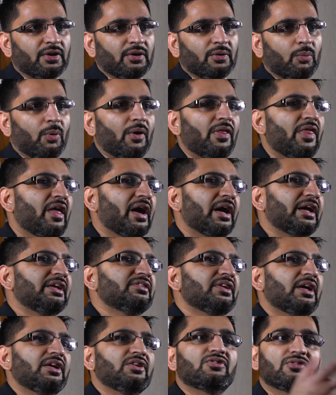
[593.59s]
whether that is
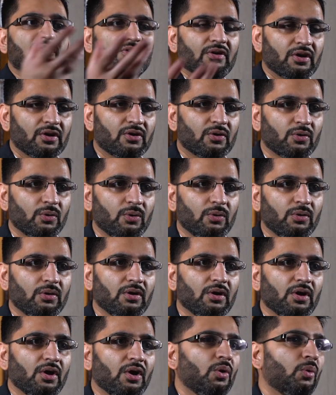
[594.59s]
a circle,
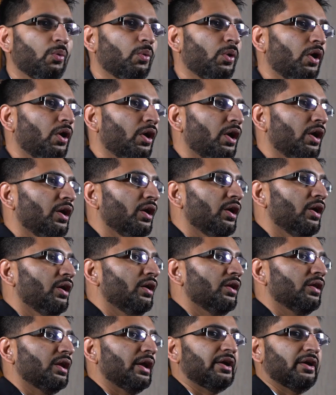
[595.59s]

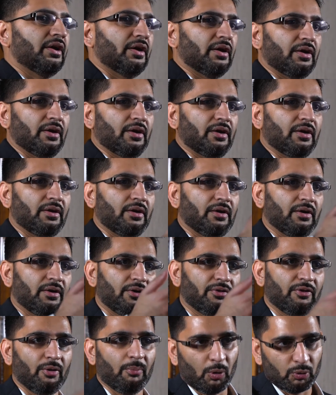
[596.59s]

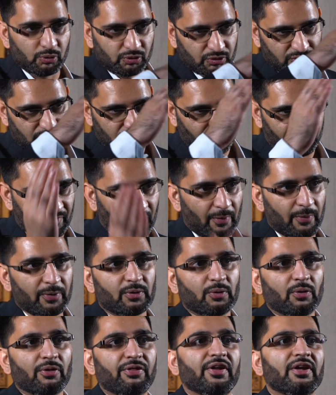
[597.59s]
the most
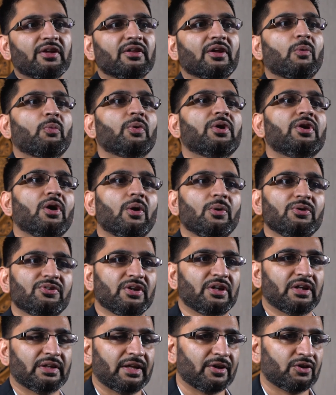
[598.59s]
spherical thing that we know is
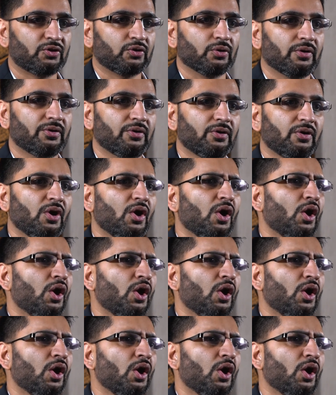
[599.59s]
an electron,